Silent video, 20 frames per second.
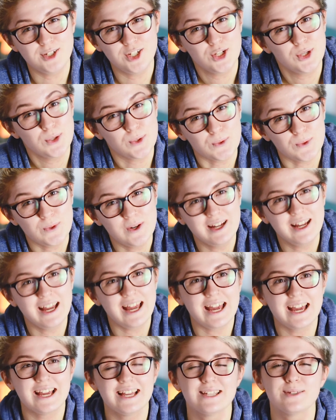2
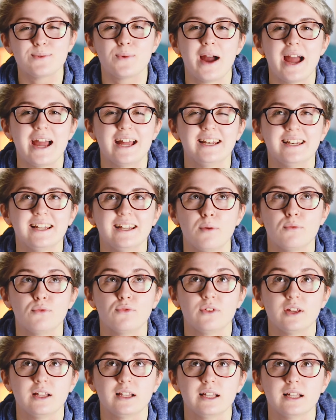is when I'm
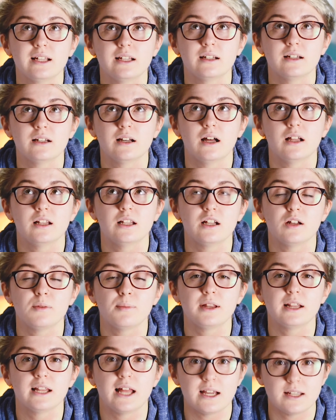feeling a little
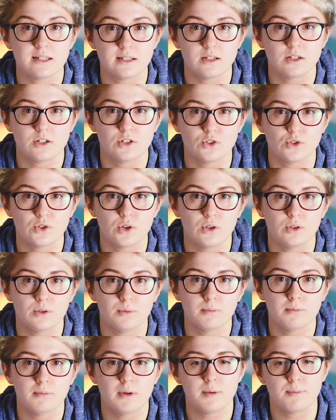bit less in control.
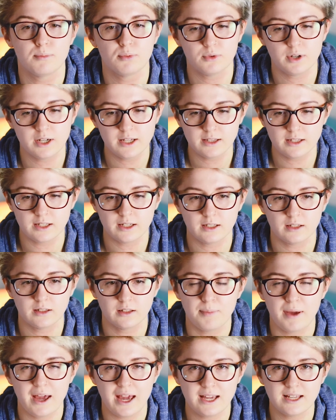My breathing
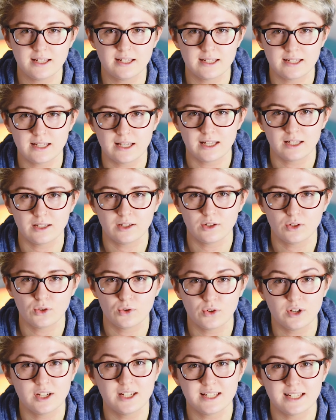pace
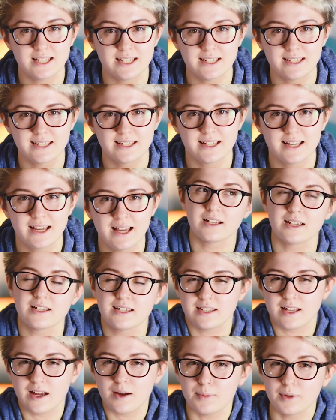increases. I
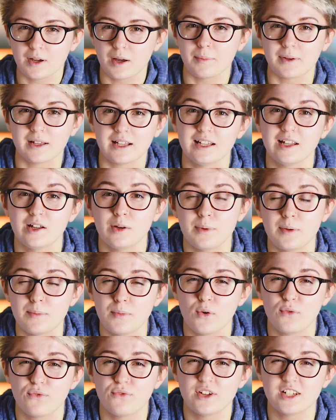start becoming a little bit
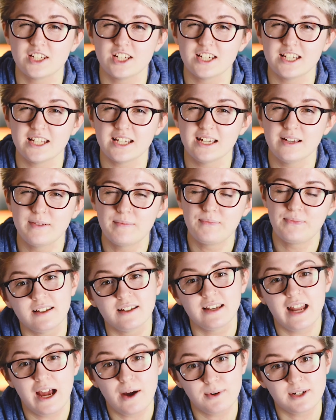more fidgety.
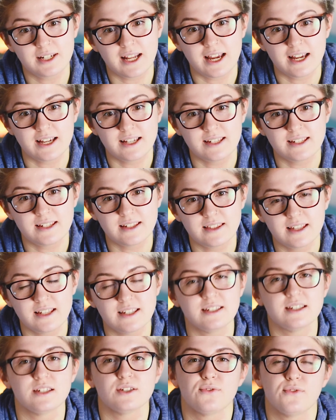Nowadays, this
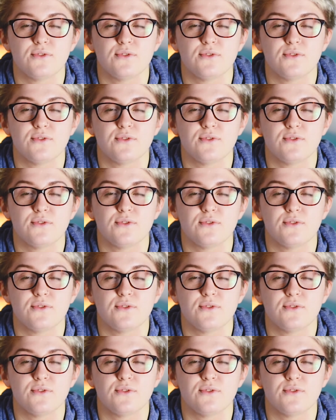is as